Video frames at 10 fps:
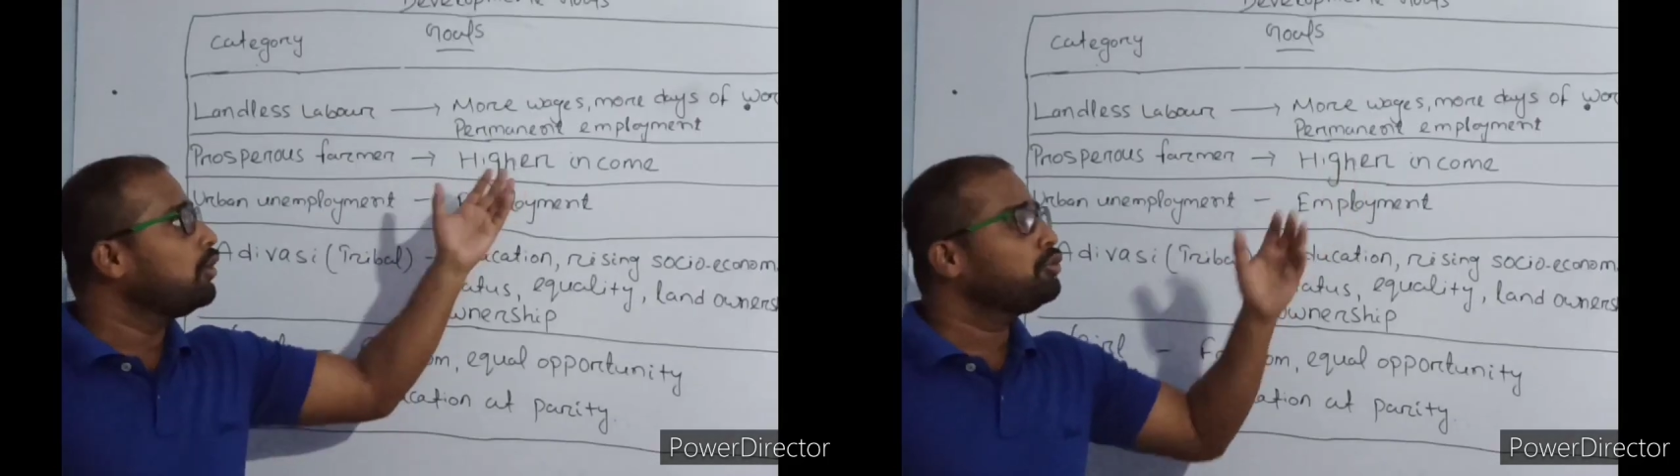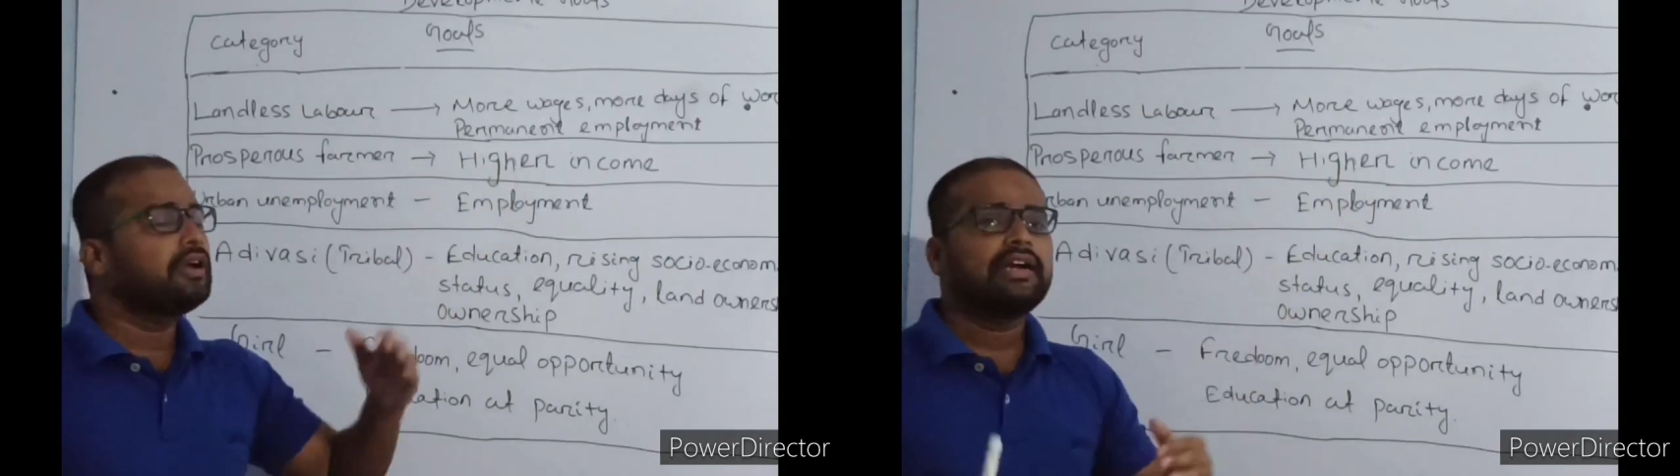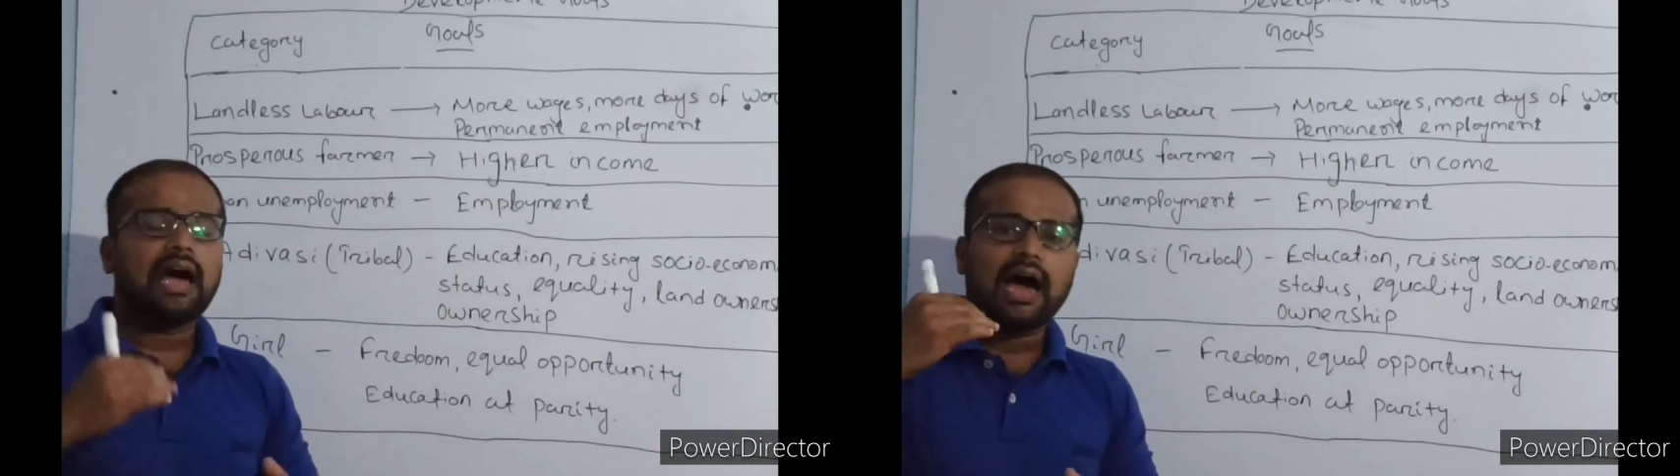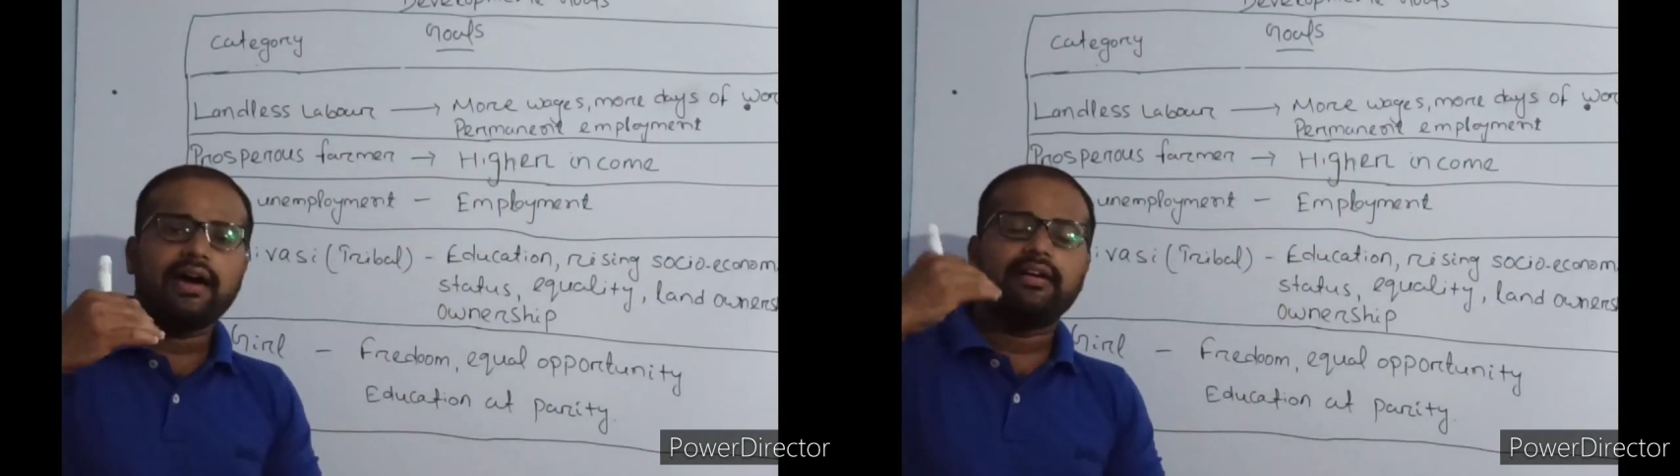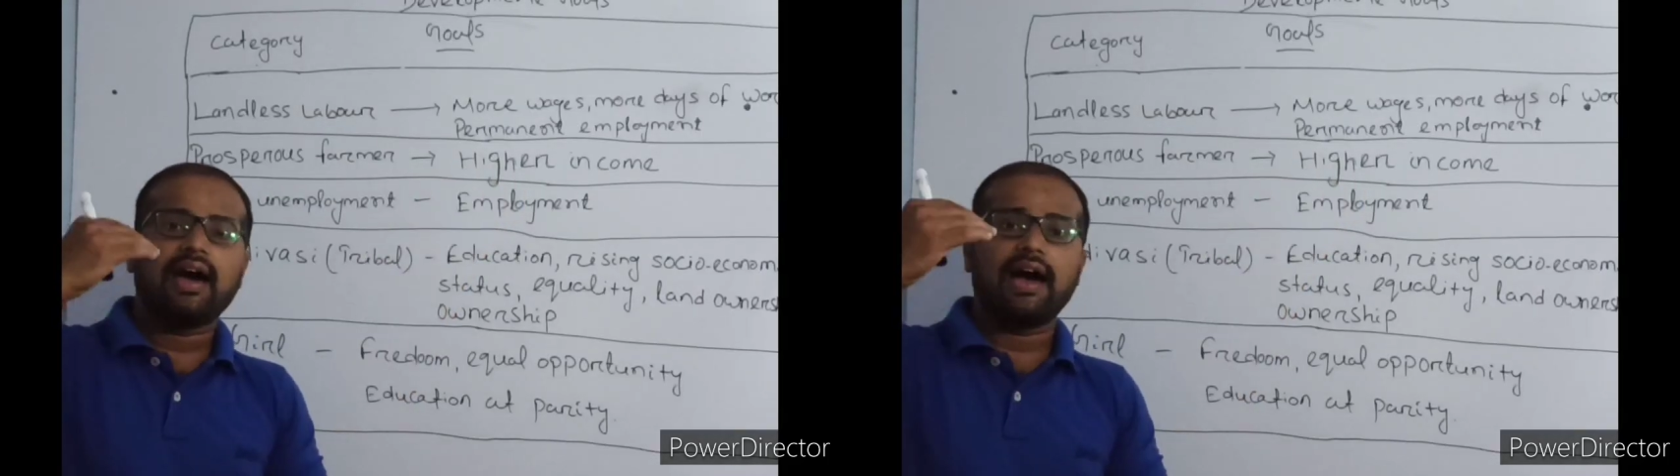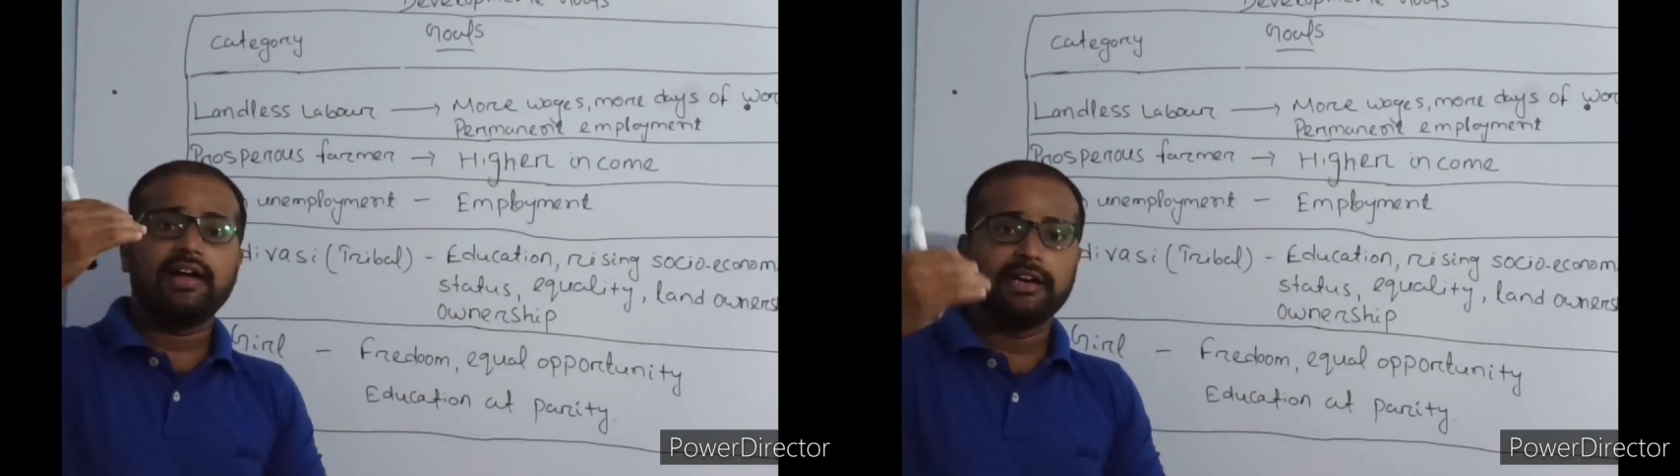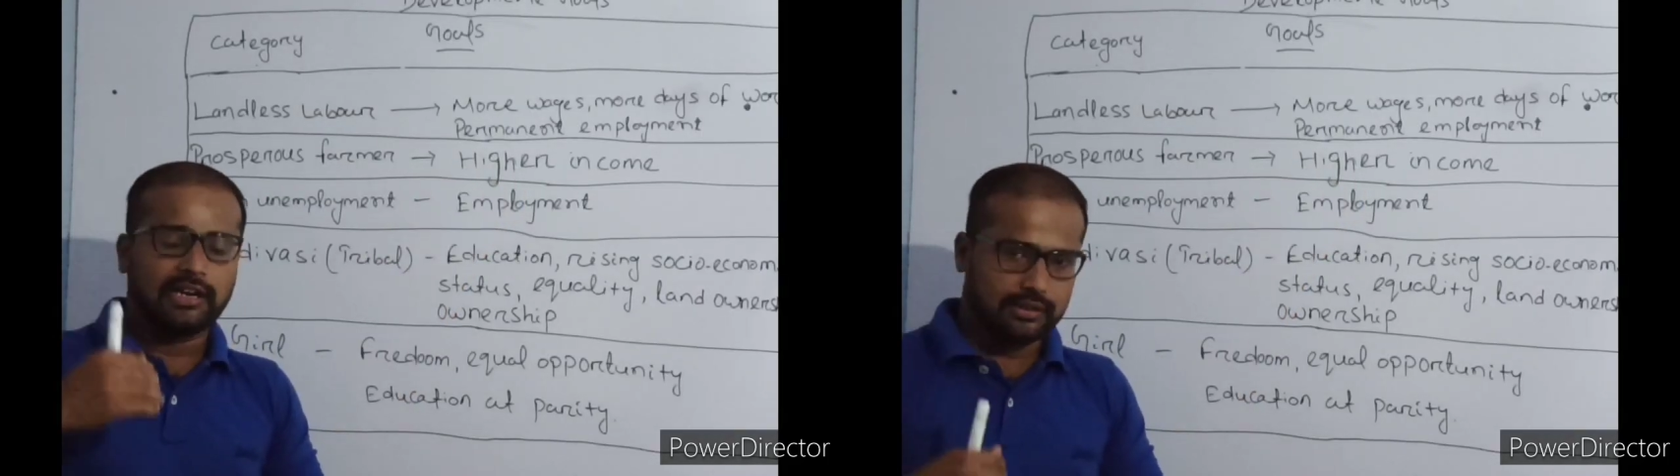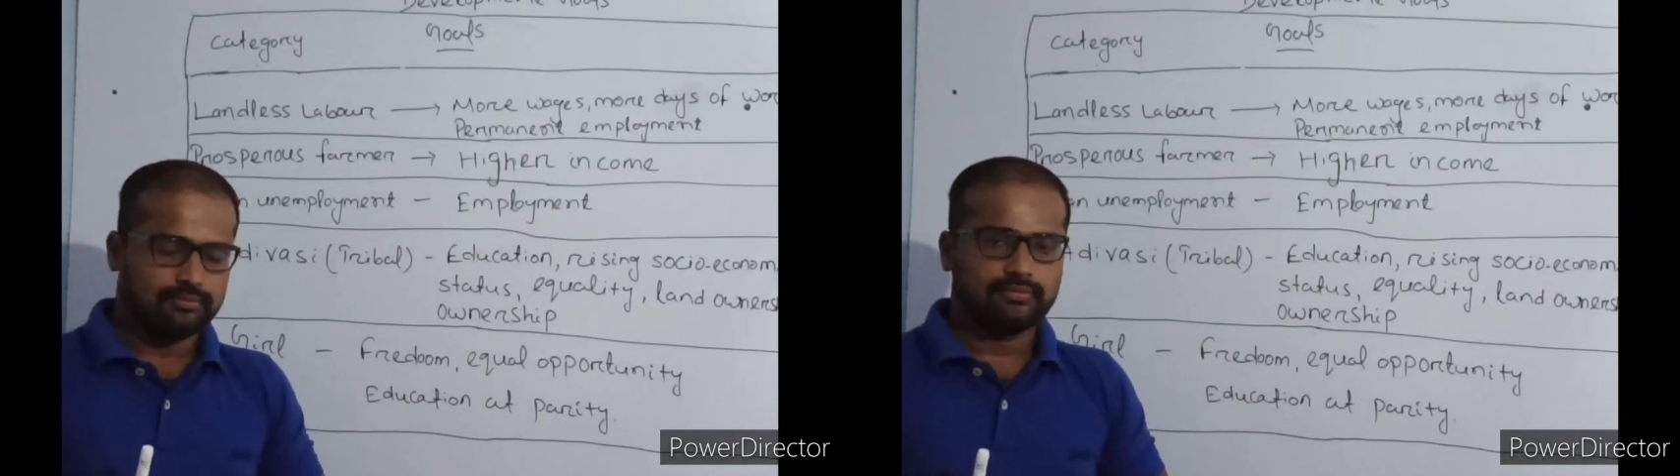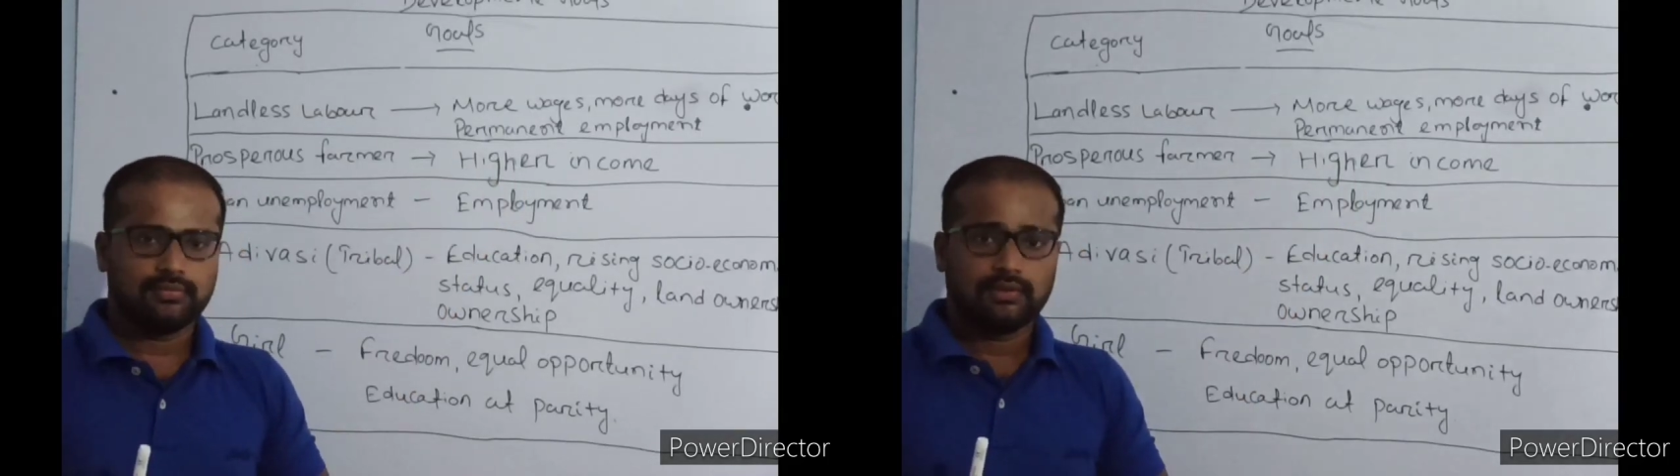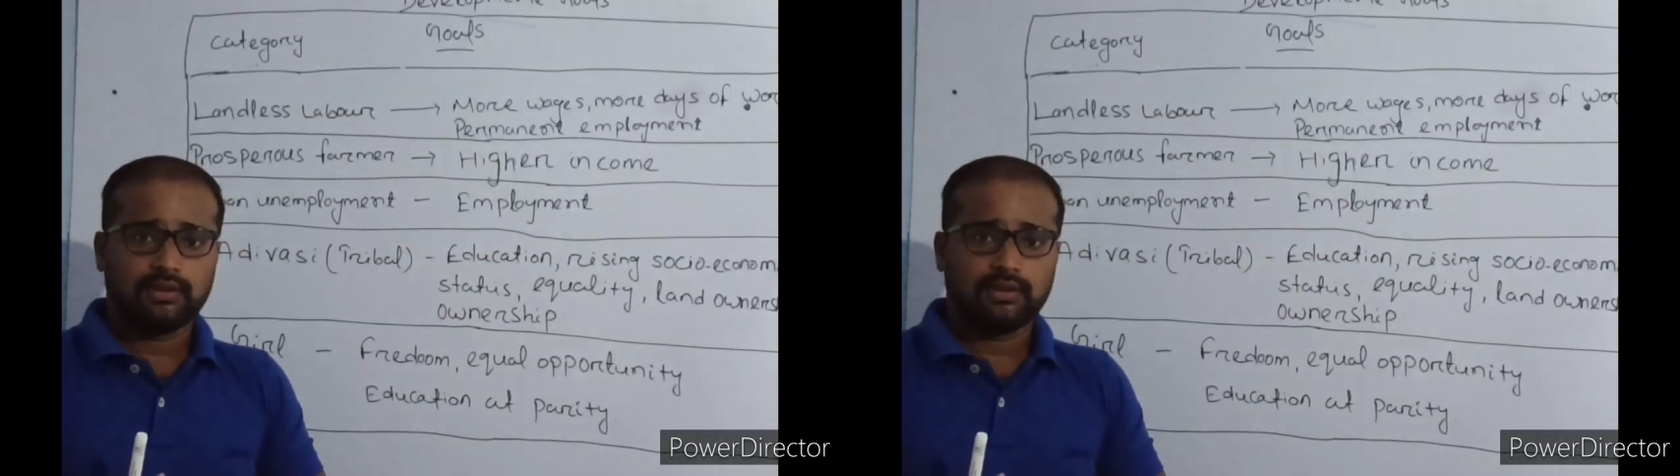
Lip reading: how to get higher and higher income,